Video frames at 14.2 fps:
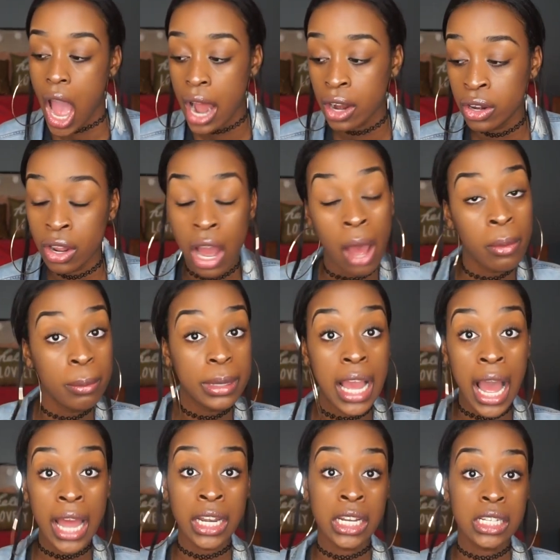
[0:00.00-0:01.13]
I don't know, I'm gonna be
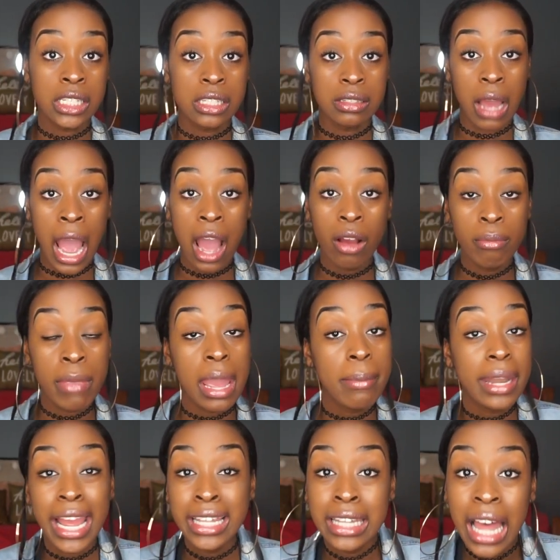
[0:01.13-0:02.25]
honest. Maybe
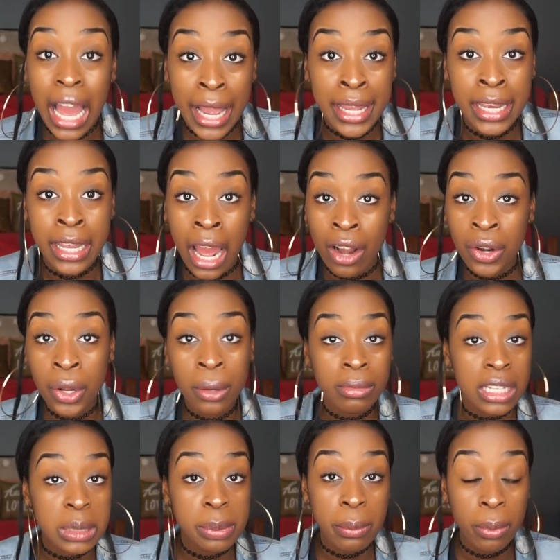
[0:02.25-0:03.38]
they lying. I don't know if
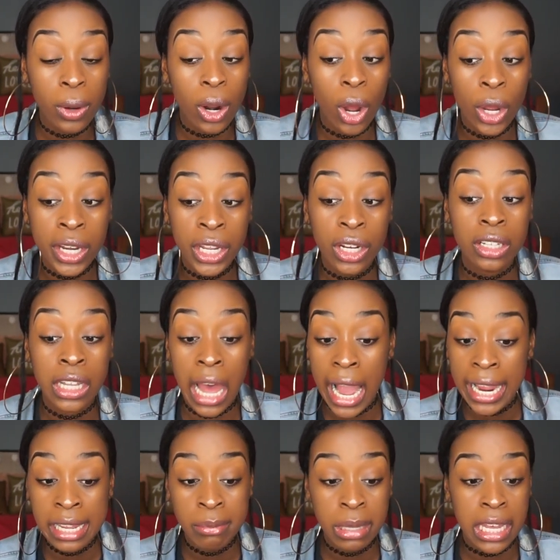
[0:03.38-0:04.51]
these people are on here
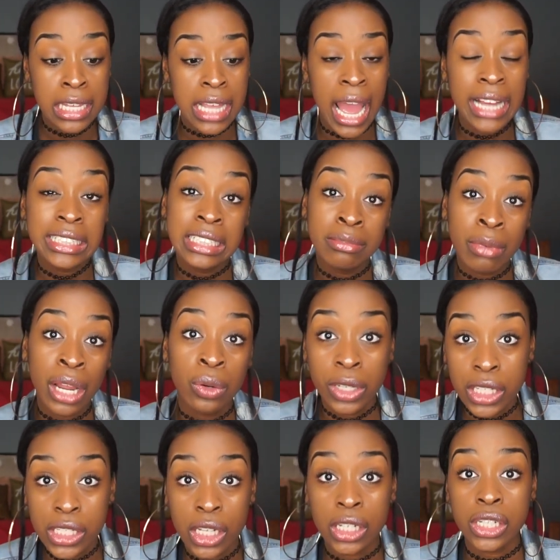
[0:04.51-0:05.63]
lying because I did my
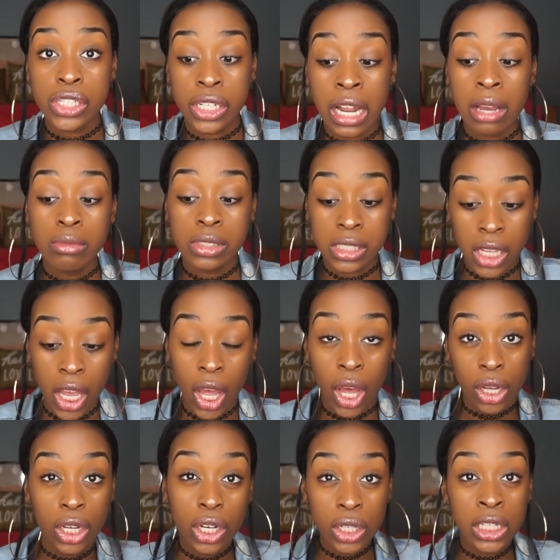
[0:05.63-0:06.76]
research and I was
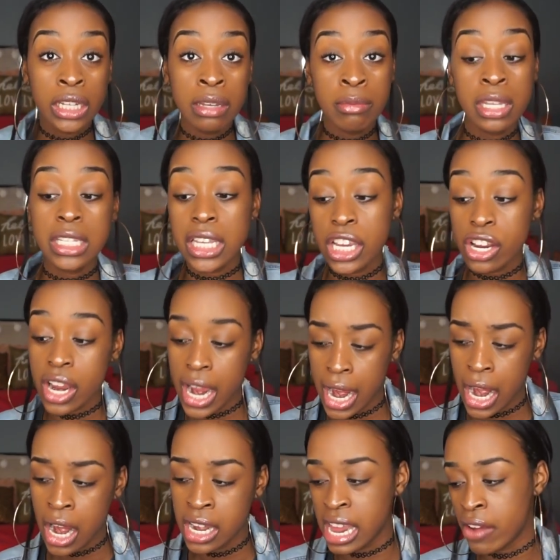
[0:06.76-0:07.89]
Googling Miss Hair
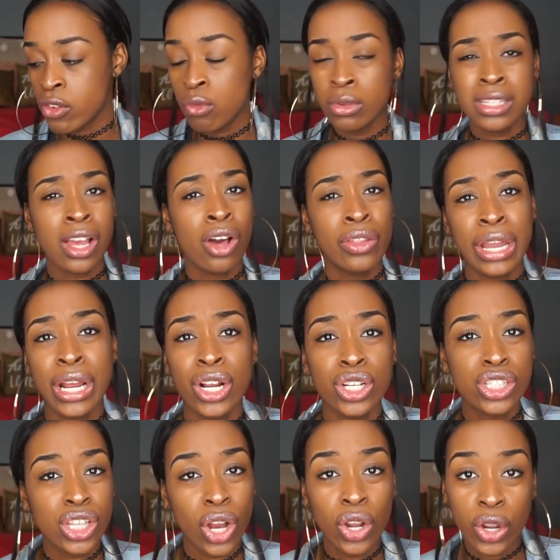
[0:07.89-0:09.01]
Hair and everyone's like, oh, their hair
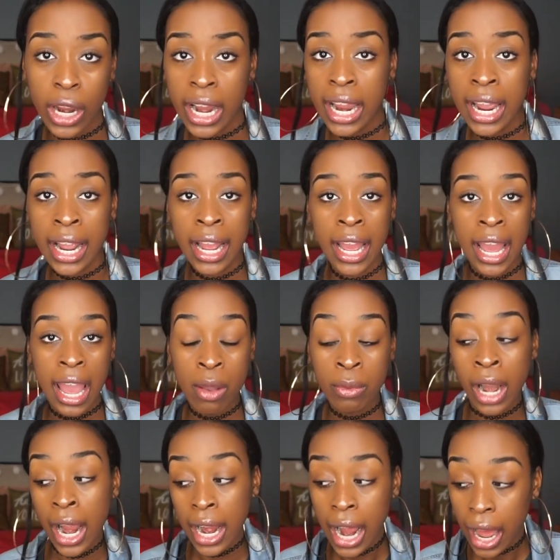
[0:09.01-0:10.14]
is so great. And
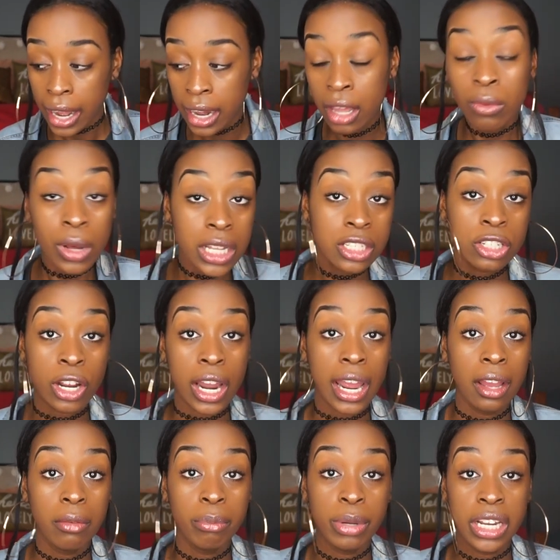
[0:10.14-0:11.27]
when I got it, it was
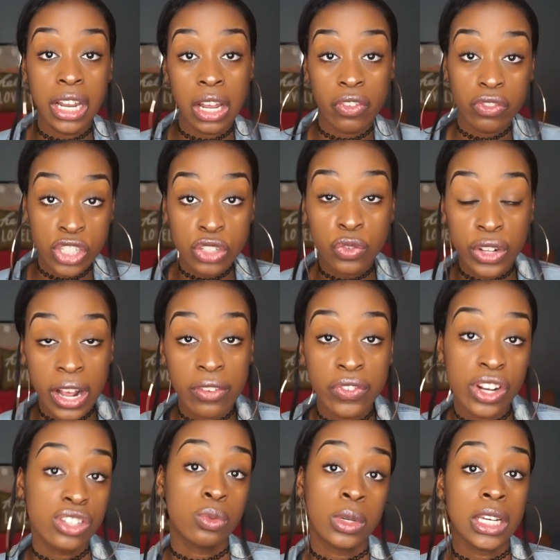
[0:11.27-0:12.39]
great, but just for that
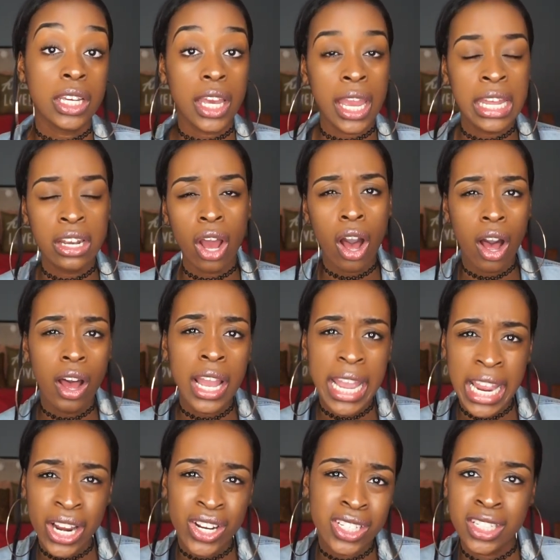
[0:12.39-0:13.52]
first week. And all
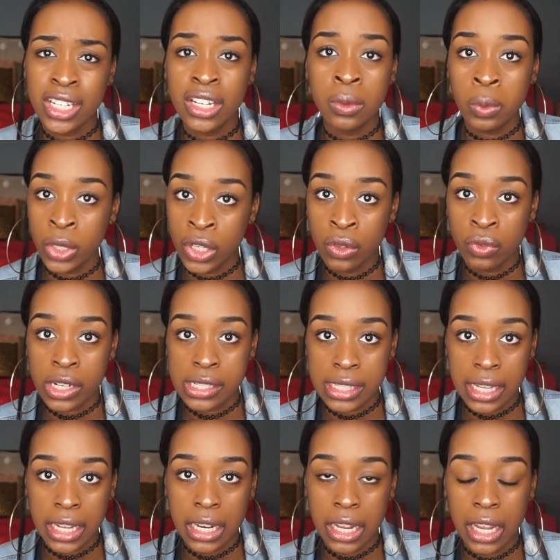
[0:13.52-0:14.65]
hair is good when you first
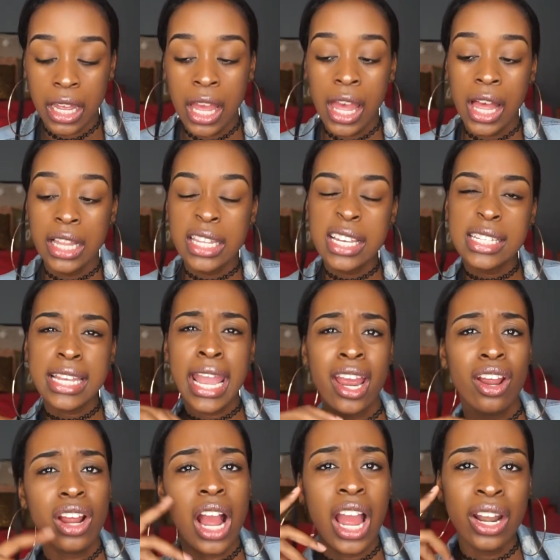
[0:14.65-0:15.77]
get it. This
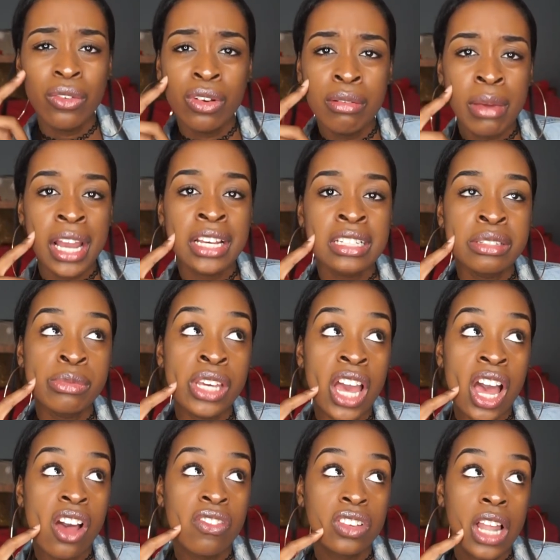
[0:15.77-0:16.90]
hair kind of reminds me
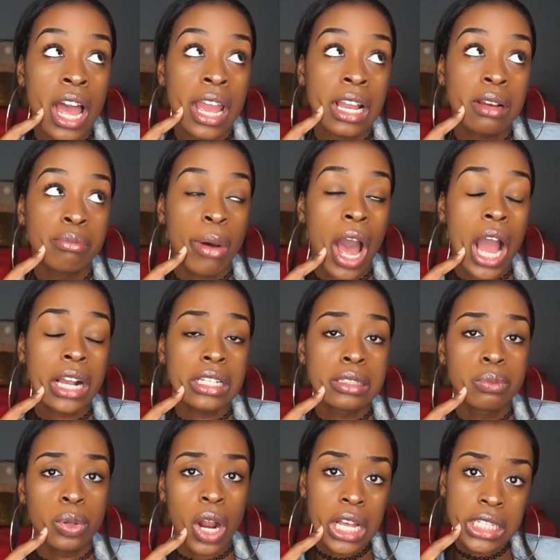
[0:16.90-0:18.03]
of like box
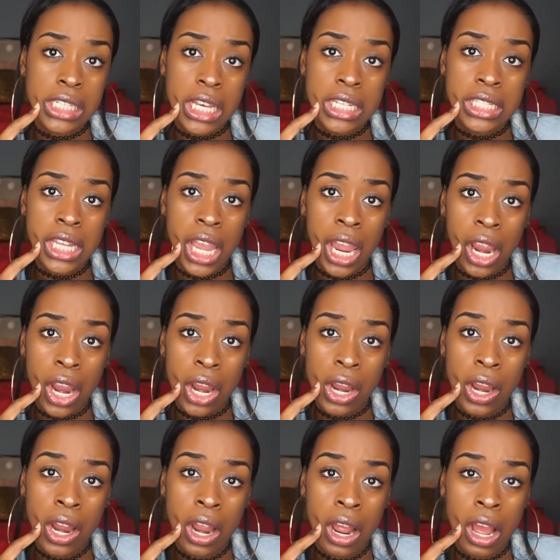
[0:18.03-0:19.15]
processed hair.